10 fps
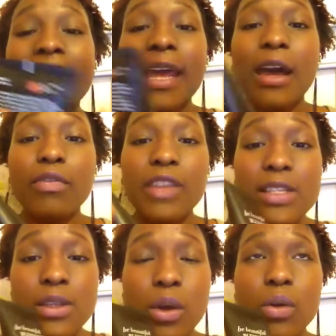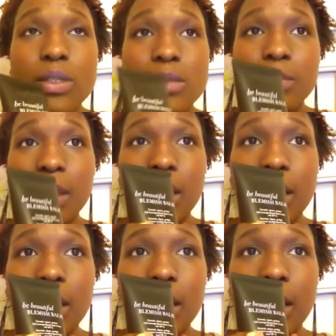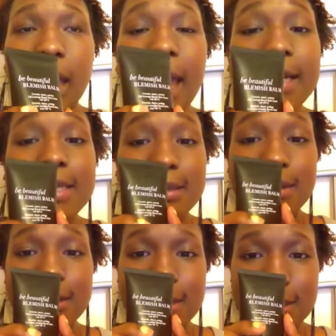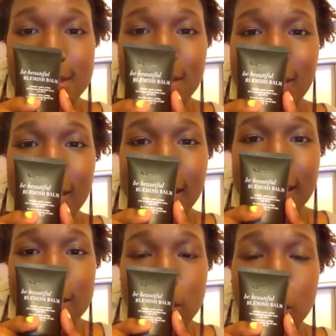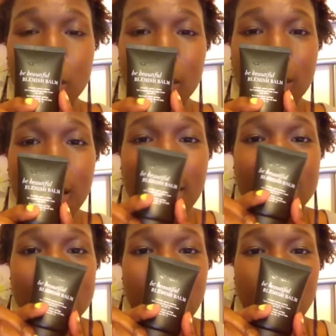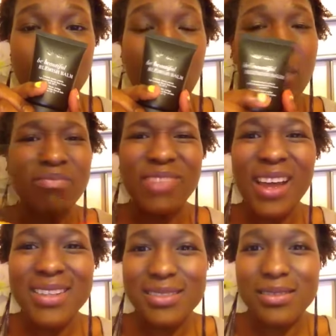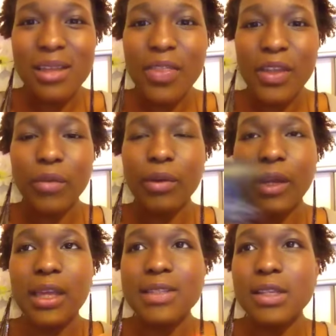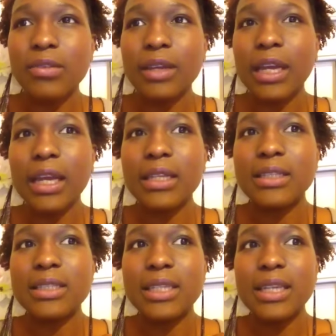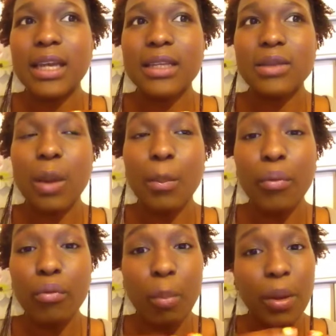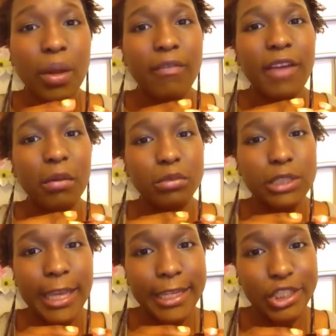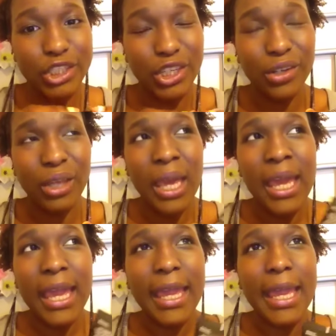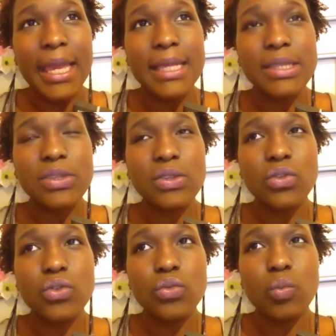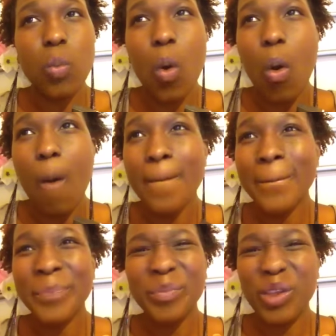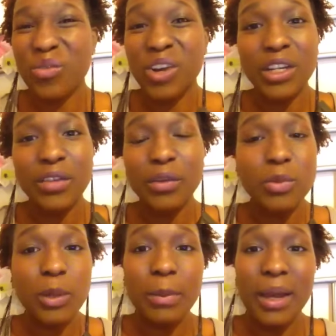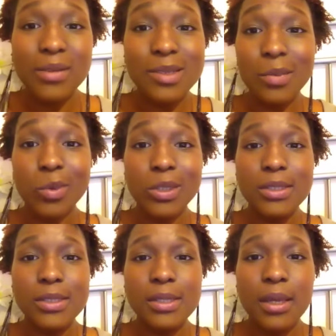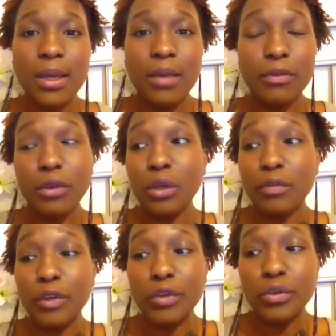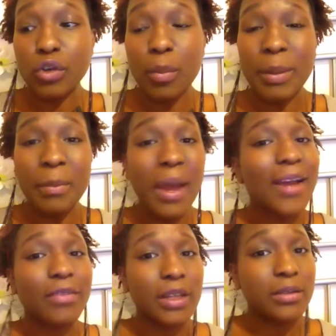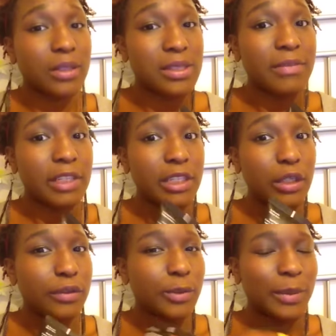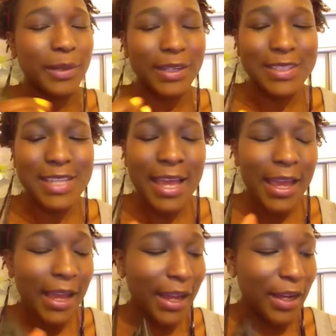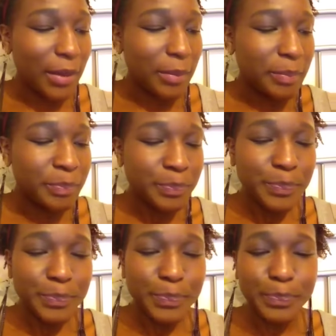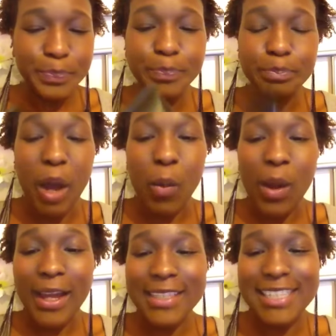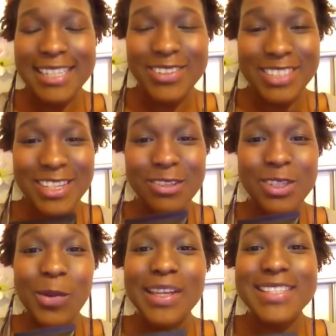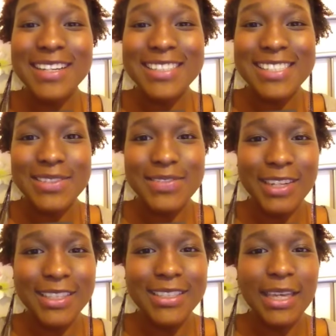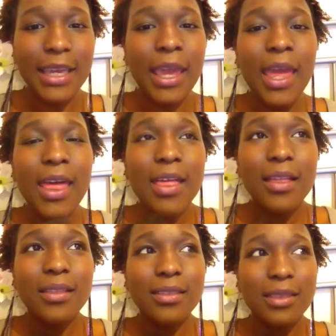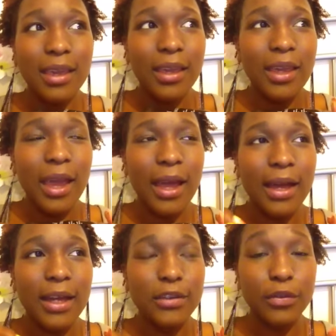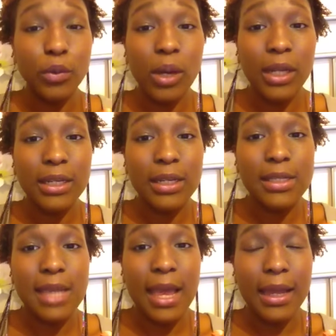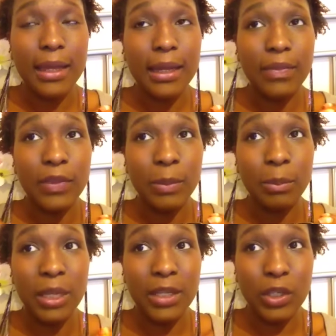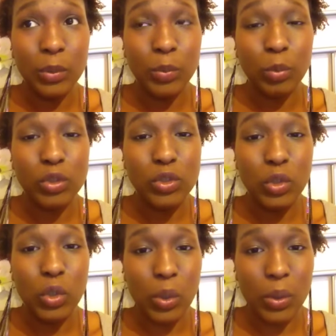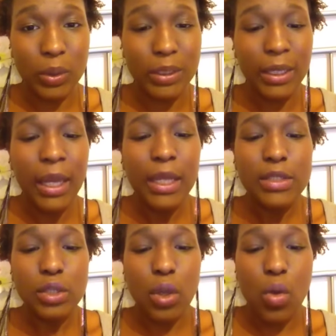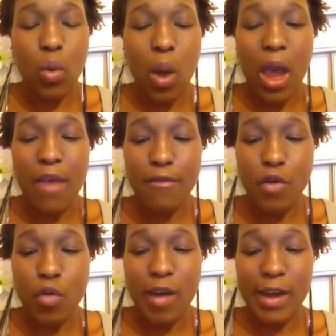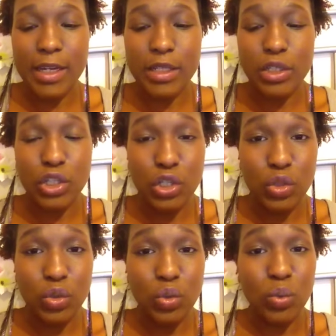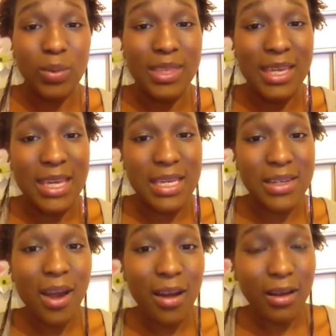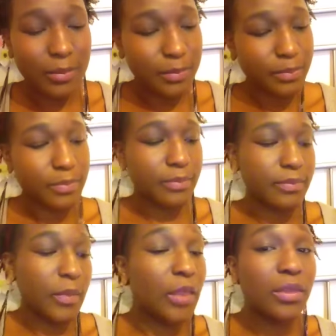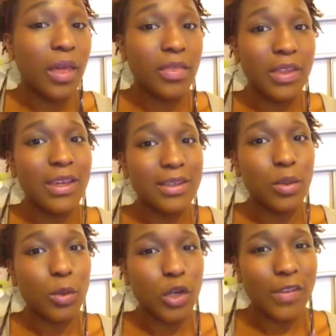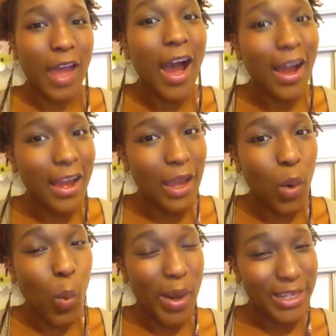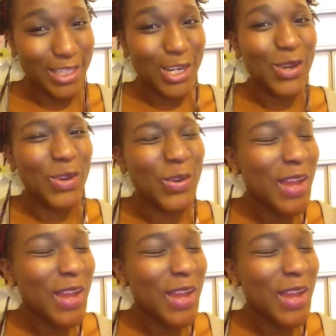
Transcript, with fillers: Now this cost me 8.99 in Superdrug, so um, that's nothing really considering a, condi- a, a proper foundation is what can run you from twenty pounds upwards. If you if you shop in Mac, then it's definitely over twenty pounds. Um, but what I did was I was so excited to find it they had four colours and the medium was gone, so I thought that I could do the dark in the Superdrug that I went to.